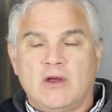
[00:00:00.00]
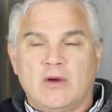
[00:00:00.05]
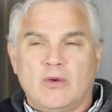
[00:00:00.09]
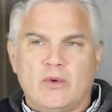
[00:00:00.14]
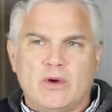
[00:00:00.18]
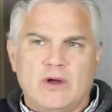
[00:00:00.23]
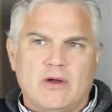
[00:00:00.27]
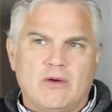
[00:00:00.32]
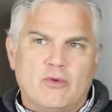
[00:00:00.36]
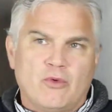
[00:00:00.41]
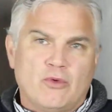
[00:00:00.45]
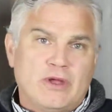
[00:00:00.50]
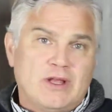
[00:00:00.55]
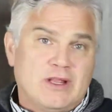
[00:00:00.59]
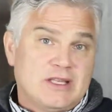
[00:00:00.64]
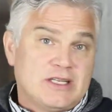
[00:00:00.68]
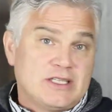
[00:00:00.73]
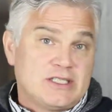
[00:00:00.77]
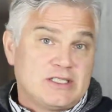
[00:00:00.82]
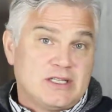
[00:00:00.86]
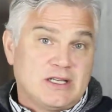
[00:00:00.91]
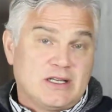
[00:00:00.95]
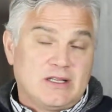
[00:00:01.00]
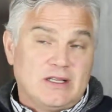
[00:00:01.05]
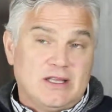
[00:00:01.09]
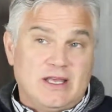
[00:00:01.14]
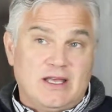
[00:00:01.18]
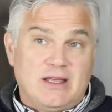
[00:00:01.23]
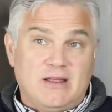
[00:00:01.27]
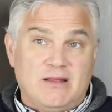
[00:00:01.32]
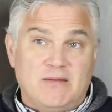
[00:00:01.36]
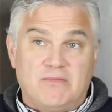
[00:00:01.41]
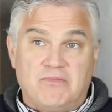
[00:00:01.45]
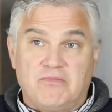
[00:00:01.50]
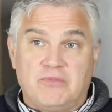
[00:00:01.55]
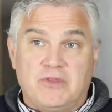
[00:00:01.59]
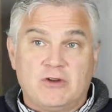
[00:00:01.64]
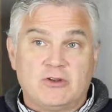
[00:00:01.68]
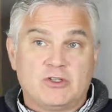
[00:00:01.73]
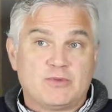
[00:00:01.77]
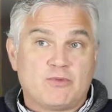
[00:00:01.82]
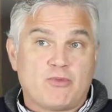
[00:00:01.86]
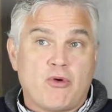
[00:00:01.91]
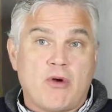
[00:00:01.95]
Well, realistically,
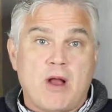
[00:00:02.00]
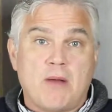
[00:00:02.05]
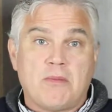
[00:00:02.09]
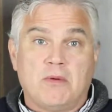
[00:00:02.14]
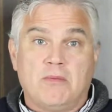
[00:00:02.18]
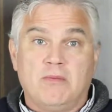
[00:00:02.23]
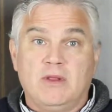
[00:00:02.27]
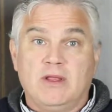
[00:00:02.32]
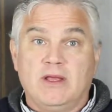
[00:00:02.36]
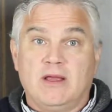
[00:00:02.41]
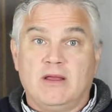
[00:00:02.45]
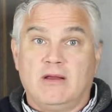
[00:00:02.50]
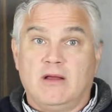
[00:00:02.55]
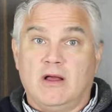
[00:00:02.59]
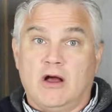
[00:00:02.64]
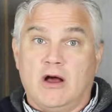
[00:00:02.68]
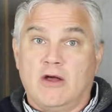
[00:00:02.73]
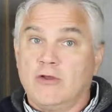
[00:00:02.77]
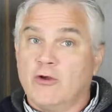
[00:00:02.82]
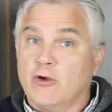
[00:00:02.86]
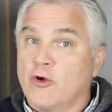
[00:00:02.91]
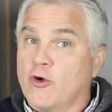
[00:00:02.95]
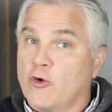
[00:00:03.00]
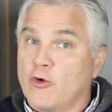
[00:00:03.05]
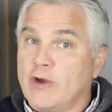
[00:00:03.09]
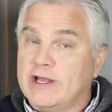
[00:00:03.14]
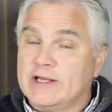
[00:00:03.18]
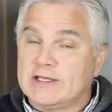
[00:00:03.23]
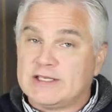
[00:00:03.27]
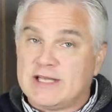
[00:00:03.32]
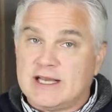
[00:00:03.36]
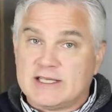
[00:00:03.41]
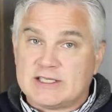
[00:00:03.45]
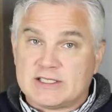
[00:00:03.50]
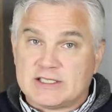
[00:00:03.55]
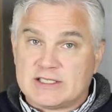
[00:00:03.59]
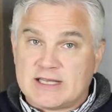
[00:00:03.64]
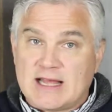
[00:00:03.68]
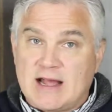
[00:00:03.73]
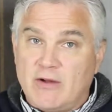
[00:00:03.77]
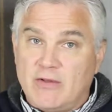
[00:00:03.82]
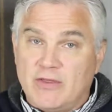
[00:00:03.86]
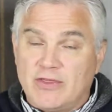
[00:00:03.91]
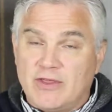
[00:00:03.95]
there's probably other great tests
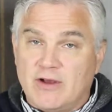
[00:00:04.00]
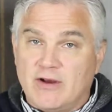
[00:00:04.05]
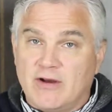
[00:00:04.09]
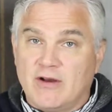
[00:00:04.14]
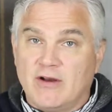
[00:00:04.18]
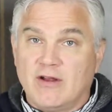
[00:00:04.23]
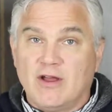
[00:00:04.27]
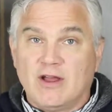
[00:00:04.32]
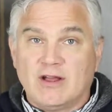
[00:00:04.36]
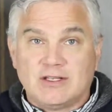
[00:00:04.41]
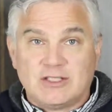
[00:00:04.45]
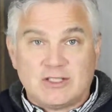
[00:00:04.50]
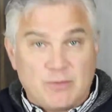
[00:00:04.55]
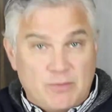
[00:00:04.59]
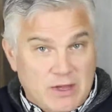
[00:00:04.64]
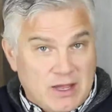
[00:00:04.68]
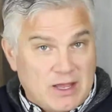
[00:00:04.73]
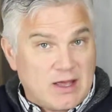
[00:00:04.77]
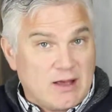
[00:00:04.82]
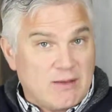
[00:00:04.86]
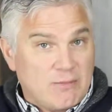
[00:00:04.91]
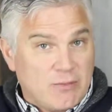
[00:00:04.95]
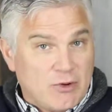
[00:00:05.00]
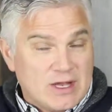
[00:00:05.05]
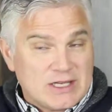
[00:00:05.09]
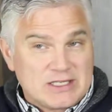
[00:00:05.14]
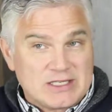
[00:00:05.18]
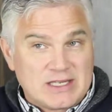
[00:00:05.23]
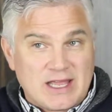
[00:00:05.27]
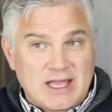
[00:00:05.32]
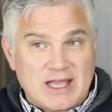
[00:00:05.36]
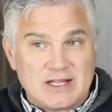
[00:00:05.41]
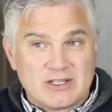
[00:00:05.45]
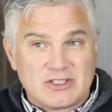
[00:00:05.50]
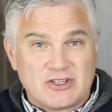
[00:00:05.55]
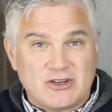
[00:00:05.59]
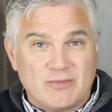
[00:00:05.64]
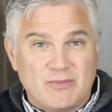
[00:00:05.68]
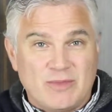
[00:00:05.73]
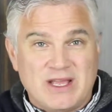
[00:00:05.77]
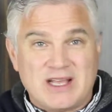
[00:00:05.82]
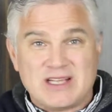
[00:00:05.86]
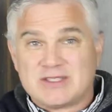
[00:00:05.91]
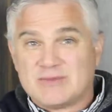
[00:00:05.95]
out there to pick up breast cancer,
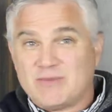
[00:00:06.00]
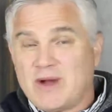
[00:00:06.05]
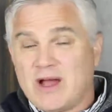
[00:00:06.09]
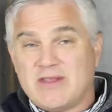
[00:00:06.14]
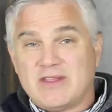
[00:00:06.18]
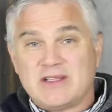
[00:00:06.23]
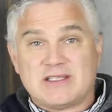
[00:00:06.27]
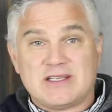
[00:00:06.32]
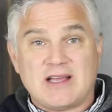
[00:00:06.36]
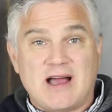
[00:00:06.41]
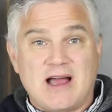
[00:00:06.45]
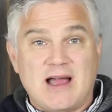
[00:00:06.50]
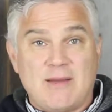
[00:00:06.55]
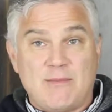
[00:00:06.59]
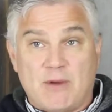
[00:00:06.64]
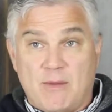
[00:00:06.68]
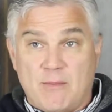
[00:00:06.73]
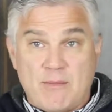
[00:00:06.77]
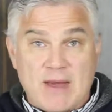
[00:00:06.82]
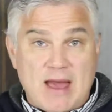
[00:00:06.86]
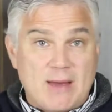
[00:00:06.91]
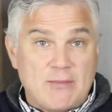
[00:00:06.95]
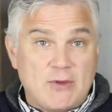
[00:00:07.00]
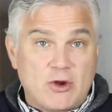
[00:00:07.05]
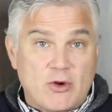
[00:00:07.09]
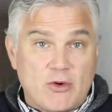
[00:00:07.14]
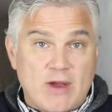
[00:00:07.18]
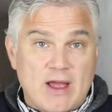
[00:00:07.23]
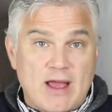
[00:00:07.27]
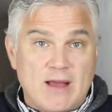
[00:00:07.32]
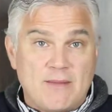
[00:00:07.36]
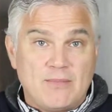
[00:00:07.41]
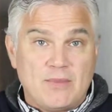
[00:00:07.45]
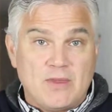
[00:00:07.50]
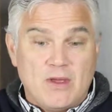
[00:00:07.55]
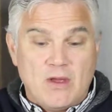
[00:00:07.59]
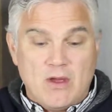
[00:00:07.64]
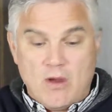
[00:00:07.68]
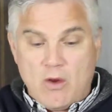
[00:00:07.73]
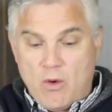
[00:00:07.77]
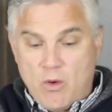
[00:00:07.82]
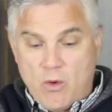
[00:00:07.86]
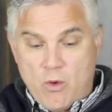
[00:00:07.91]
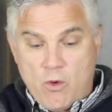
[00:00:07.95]
because by the time a mammogram
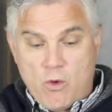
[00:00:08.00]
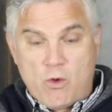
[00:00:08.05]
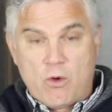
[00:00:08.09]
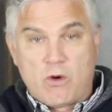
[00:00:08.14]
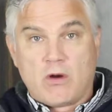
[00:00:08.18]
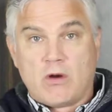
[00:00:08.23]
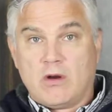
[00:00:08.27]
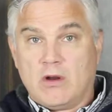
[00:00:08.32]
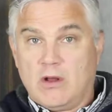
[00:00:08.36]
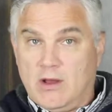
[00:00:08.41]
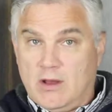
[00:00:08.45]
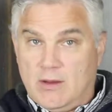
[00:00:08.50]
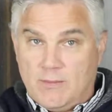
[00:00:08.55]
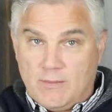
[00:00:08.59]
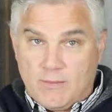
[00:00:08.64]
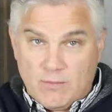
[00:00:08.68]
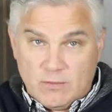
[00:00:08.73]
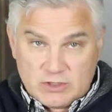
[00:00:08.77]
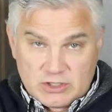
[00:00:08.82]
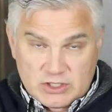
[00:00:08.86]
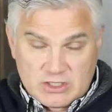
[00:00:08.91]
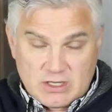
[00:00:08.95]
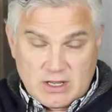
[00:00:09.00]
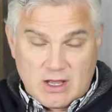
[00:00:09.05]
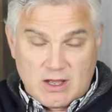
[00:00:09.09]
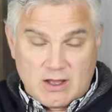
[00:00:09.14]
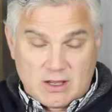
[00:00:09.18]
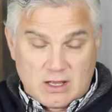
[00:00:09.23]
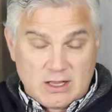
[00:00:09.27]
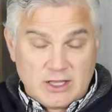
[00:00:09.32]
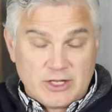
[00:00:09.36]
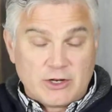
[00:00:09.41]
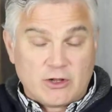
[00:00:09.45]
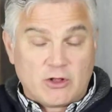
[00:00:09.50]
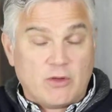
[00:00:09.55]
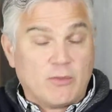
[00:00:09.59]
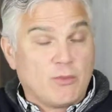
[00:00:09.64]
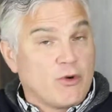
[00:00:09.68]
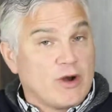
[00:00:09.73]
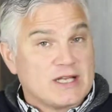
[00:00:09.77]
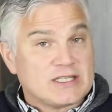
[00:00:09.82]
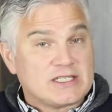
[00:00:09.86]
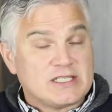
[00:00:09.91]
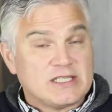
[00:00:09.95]
or a clinical
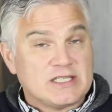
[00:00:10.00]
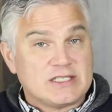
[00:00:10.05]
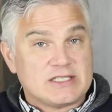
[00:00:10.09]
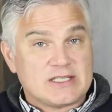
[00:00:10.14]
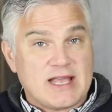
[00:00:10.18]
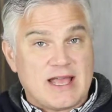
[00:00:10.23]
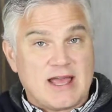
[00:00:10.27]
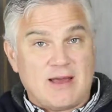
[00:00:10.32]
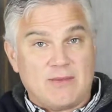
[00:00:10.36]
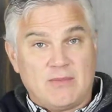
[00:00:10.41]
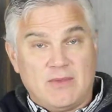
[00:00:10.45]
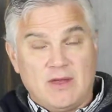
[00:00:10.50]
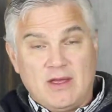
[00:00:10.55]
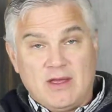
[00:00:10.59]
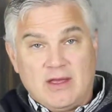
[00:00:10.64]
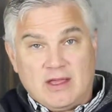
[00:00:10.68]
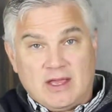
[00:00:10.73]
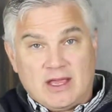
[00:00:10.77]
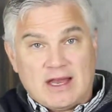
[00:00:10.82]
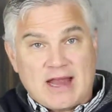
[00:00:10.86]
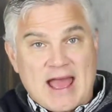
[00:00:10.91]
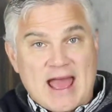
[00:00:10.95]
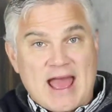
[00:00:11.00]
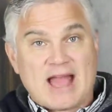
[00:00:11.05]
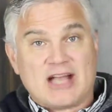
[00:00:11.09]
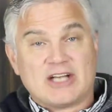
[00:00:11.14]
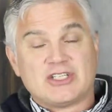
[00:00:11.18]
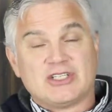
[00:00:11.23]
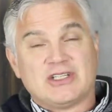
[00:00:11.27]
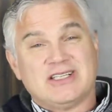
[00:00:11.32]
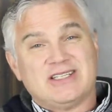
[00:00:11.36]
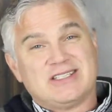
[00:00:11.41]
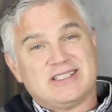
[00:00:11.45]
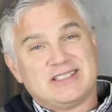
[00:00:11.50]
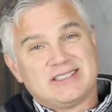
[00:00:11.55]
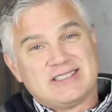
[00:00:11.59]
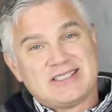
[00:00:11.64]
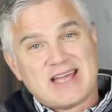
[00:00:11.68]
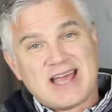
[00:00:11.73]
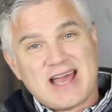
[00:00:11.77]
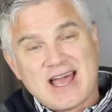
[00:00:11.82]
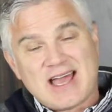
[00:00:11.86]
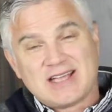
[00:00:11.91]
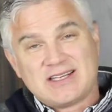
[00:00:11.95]
breast exam can actually
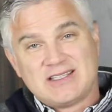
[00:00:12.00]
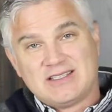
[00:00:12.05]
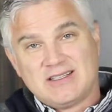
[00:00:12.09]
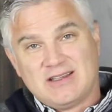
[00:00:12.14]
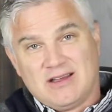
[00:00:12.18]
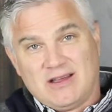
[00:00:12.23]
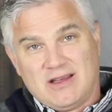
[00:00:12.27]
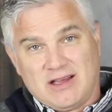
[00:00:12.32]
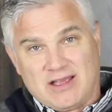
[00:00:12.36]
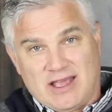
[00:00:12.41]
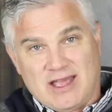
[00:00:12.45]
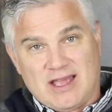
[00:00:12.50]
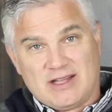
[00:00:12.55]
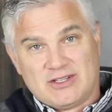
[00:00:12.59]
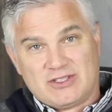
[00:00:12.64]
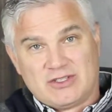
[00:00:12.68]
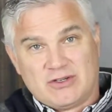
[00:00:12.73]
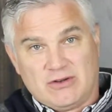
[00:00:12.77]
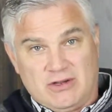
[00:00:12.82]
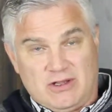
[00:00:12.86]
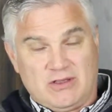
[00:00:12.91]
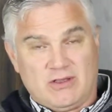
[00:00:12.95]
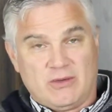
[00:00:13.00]
detect a cancer in the